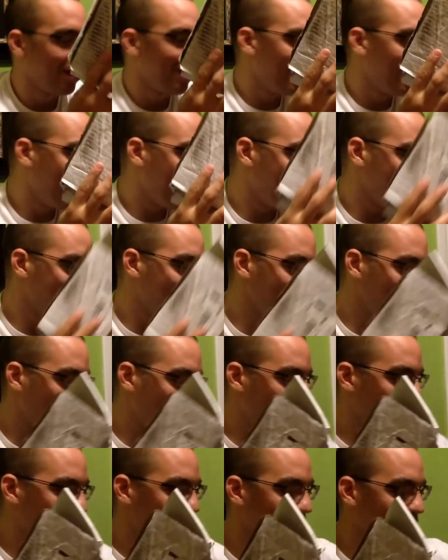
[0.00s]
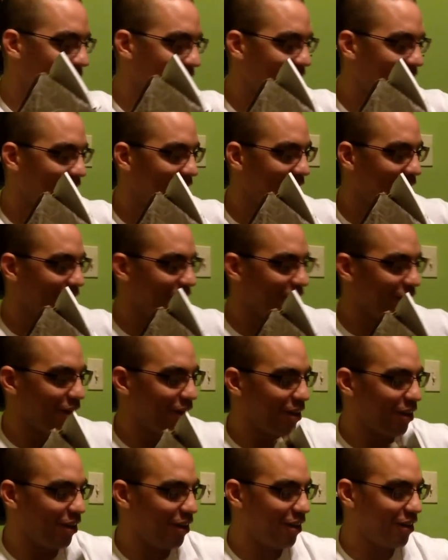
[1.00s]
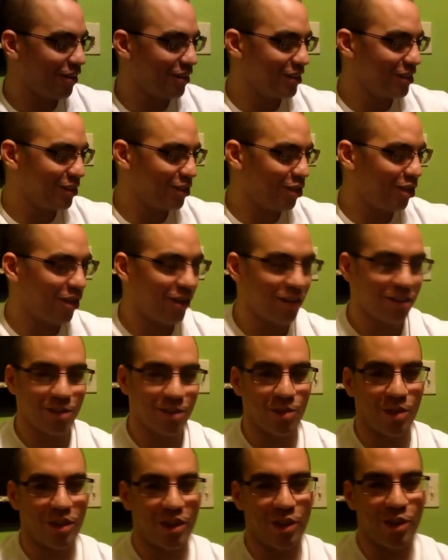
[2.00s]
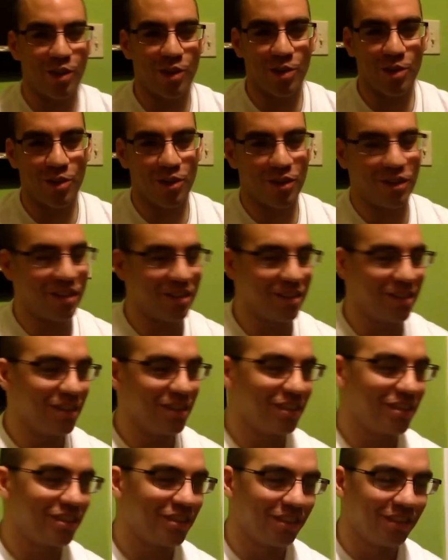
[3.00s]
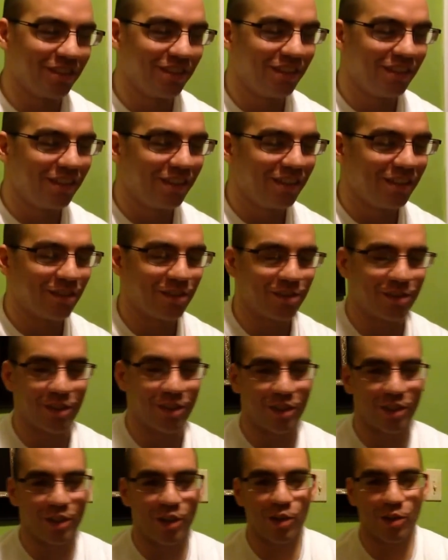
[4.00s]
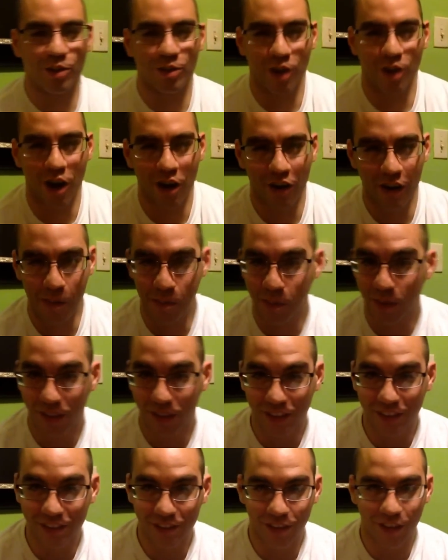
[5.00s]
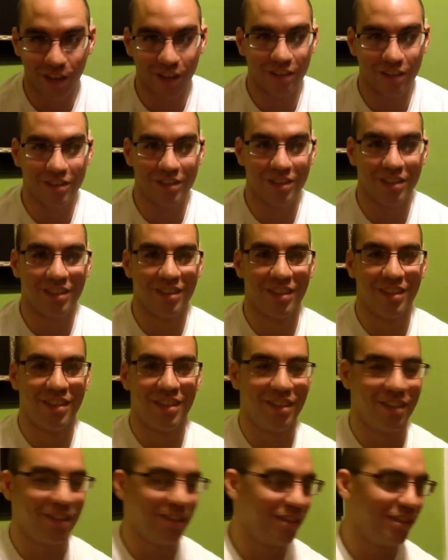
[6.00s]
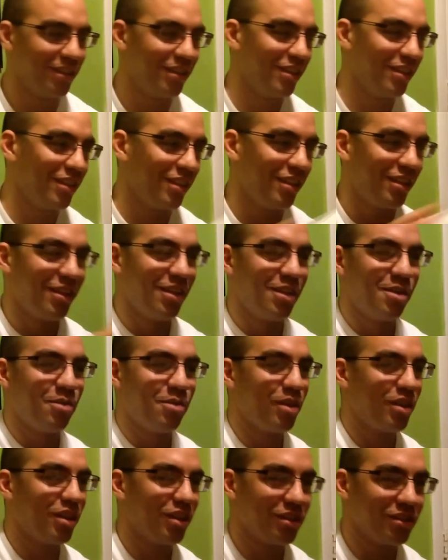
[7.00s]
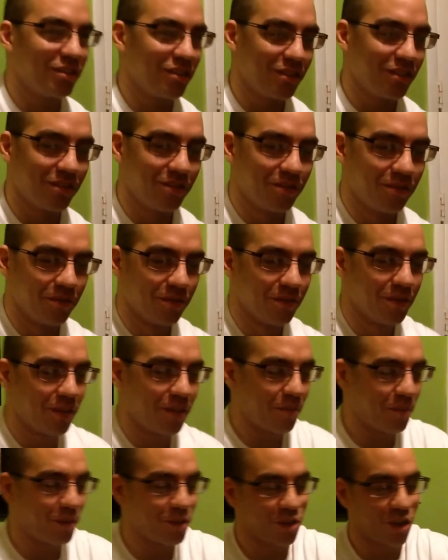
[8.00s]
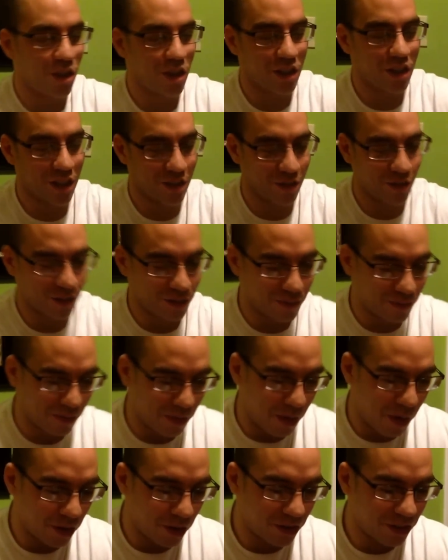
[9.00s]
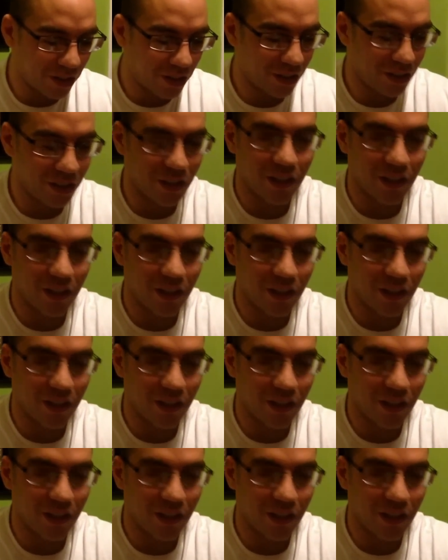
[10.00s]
And so all these cards, I'm going to go through this. We're going to go RIP these cards, because the majority of are done,